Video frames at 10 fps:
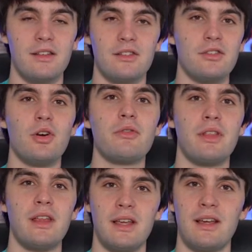You're
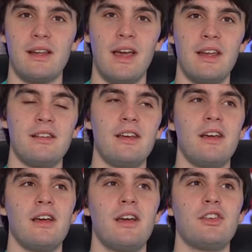overthinking it. And
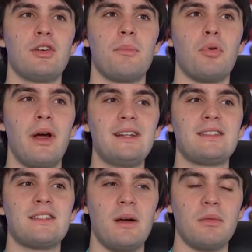your brain
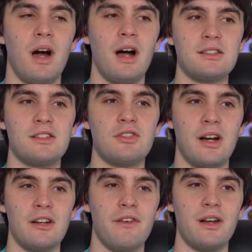is subconsciously
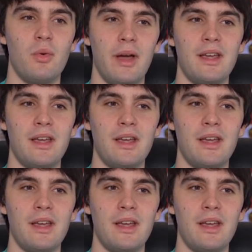trying to find a way